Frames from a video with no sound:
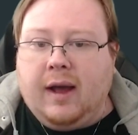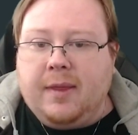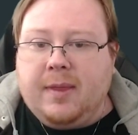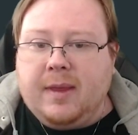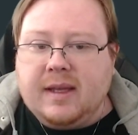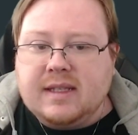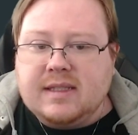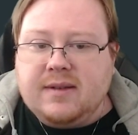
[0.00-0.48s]
I
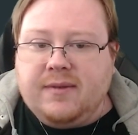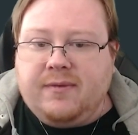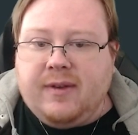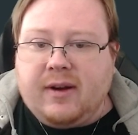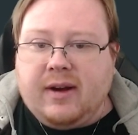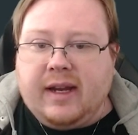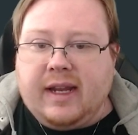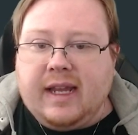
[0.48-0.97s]
think it's a
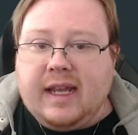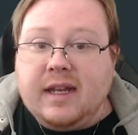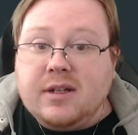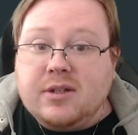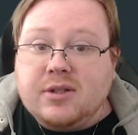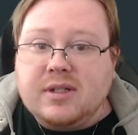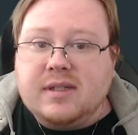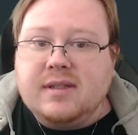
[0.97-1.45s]
very
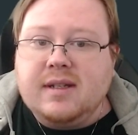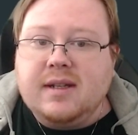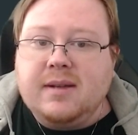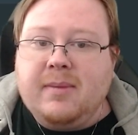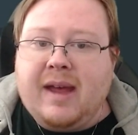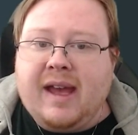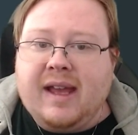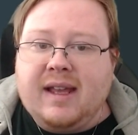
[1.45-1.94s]

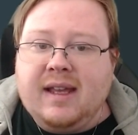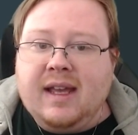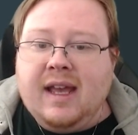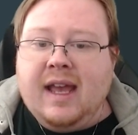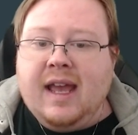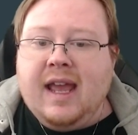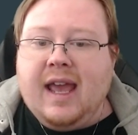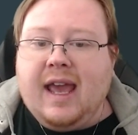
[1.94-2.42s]
interesting mech,
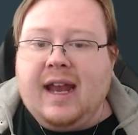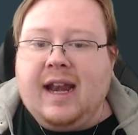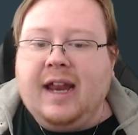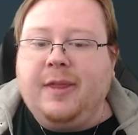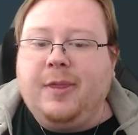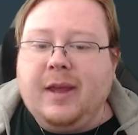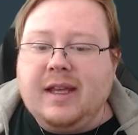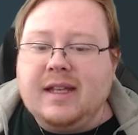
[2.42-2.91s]
and
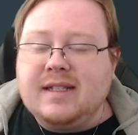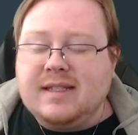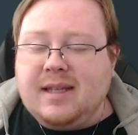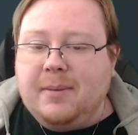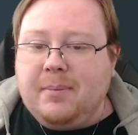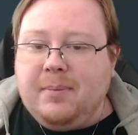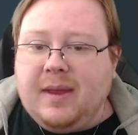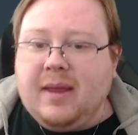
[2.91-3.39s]
I think it's
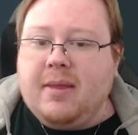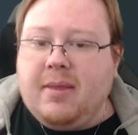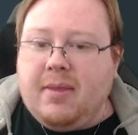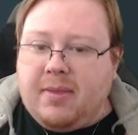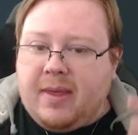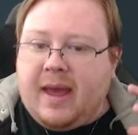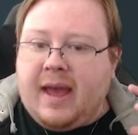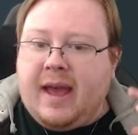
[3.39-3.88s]
something
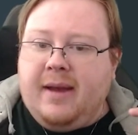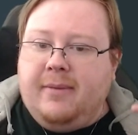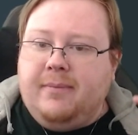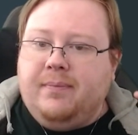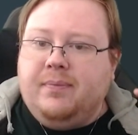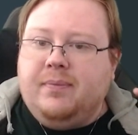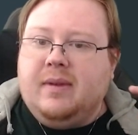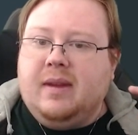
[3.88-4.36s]
that
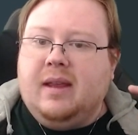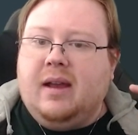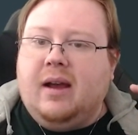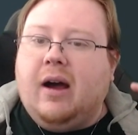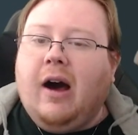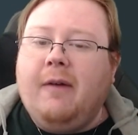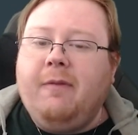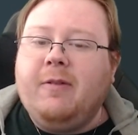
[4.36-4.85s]

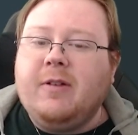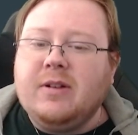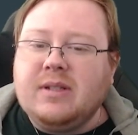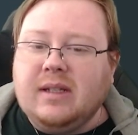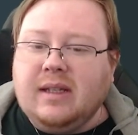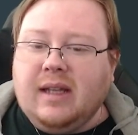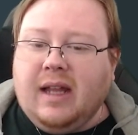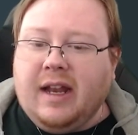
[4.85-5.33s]
offers
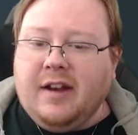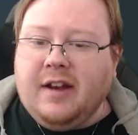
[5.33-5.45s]
a lot